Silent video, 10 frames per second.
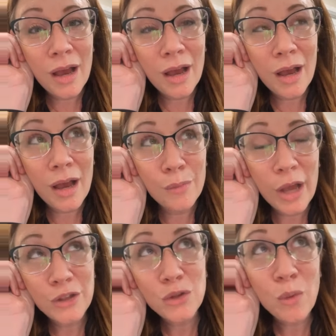uh,
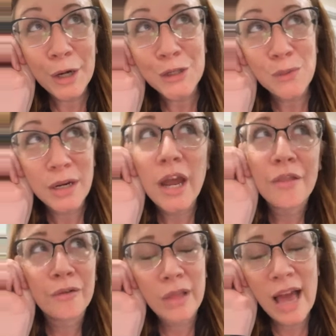I, I, do want to do
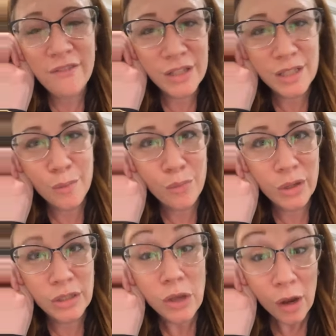another live at some
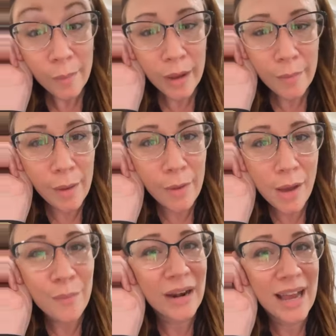point to talk about my
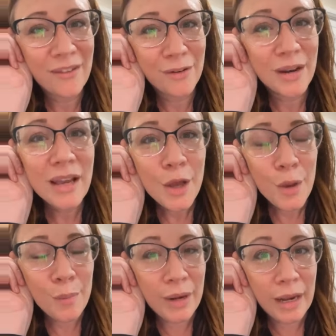mom, but I haven't
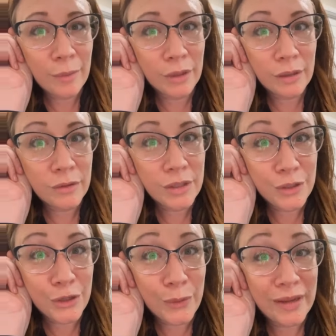been able to,
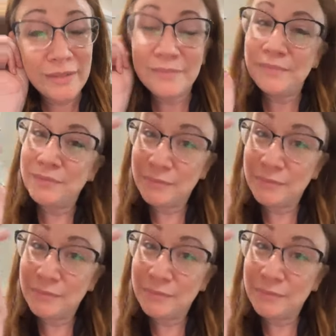to do it.